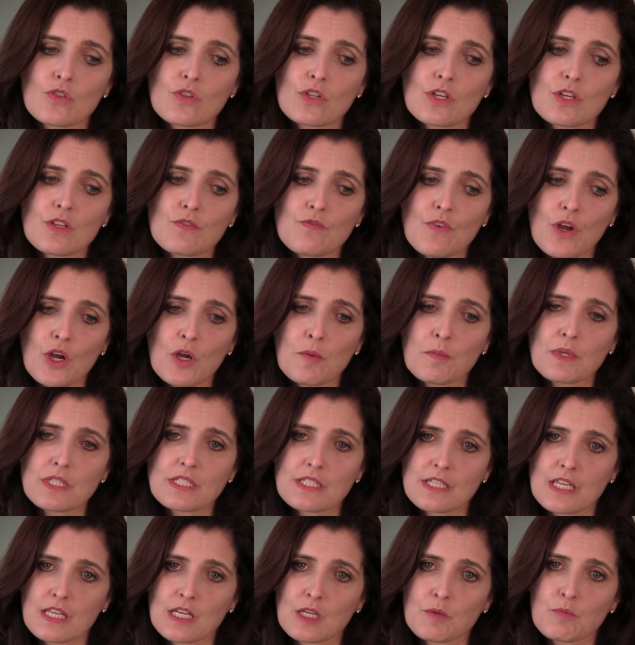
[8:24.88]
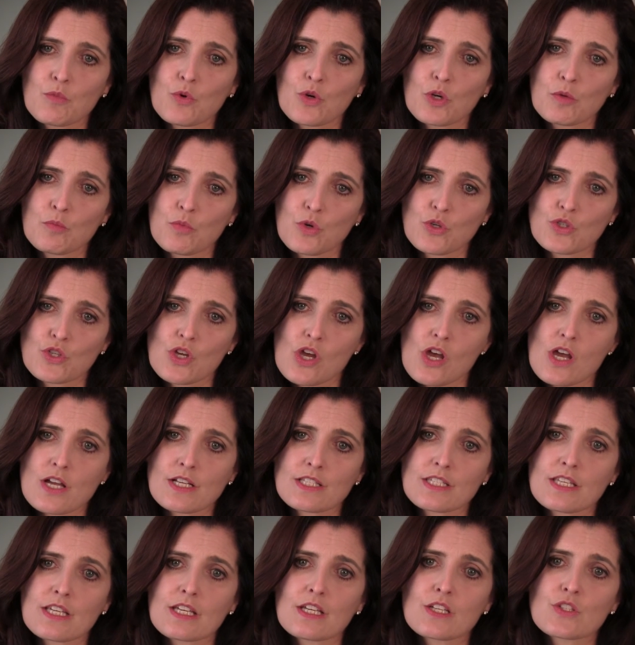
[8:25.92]
The environment's getting more and more
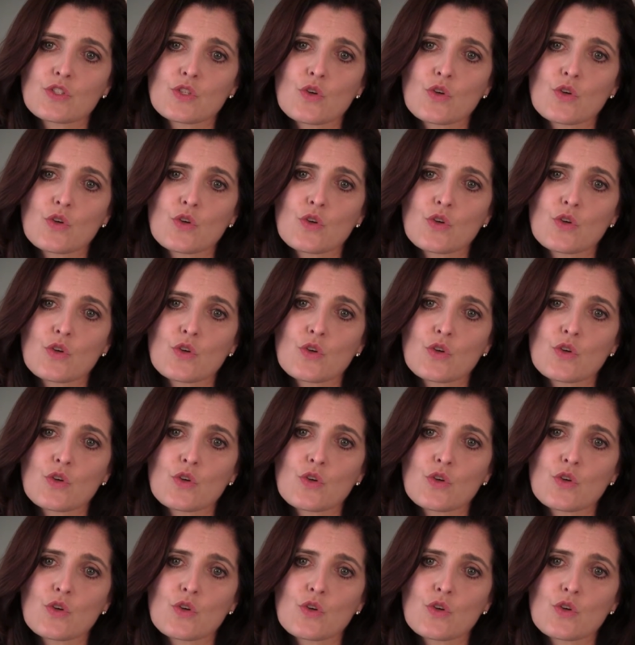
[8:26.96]
toxic,